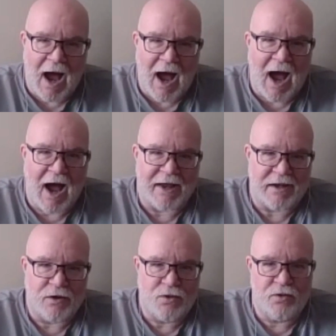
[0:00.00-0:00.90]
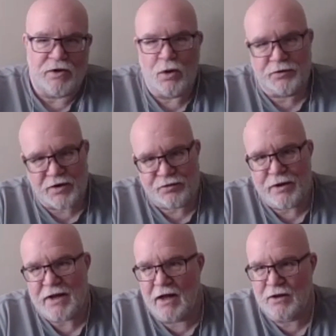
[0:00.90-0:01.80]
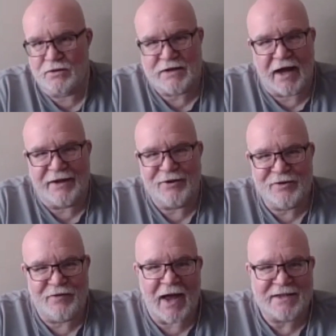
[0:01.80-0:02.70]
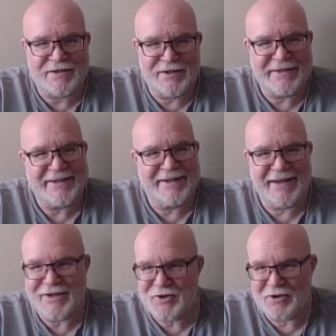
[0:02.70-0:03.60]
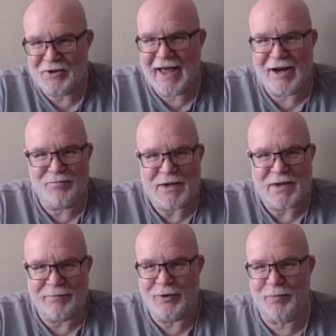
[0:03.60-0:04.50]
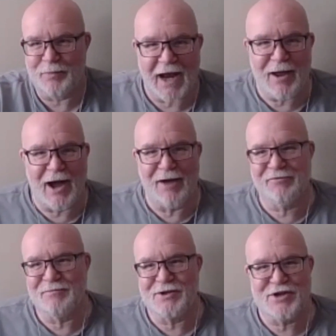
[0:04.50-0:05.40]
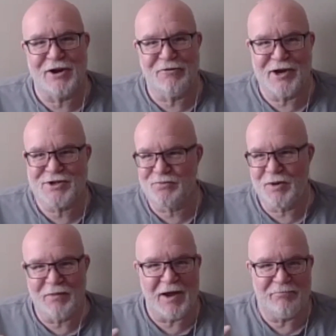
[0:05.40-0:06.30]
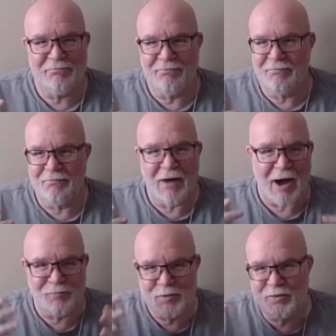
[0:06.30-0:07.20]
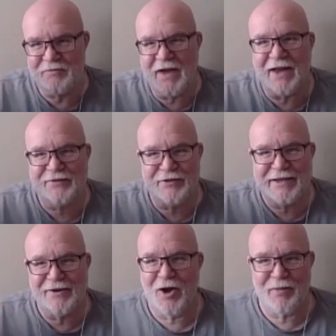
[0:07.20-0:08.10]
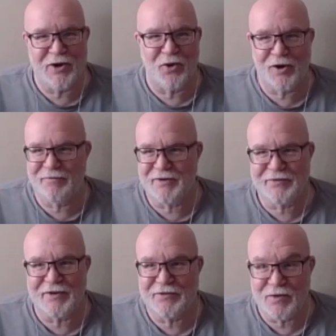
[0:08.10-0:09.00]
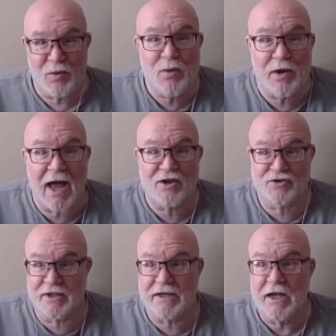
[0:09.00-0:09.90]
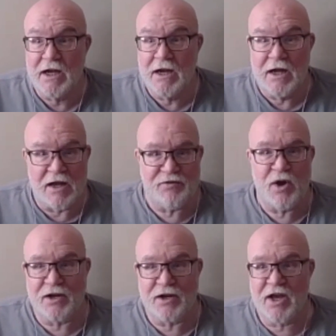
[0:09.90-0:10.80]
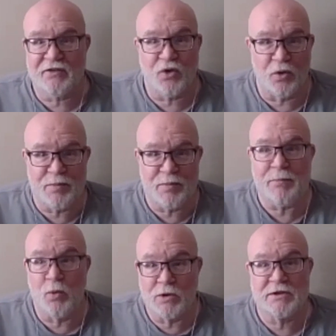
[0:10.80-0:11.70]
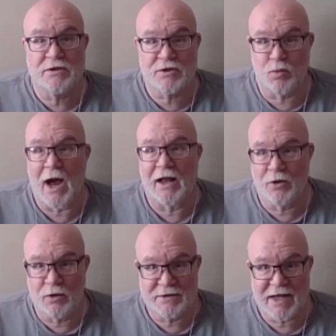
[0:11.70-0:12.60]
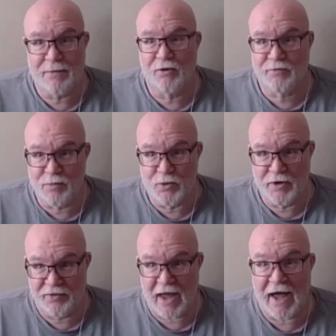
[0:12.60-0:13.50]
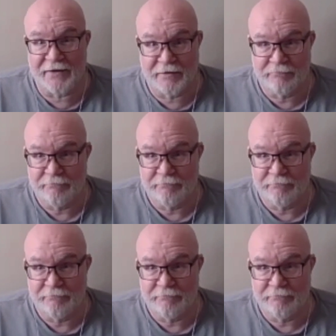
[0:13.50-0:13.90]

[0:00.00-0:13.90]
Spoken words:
I use, the 3 yellows, I use Vaseline, and I know a lot of people, but I'm from the generation when my mom would put Vaseline in all my orifices, and we would actually, if you had a chest cold, people would swallow a tablespoon of that.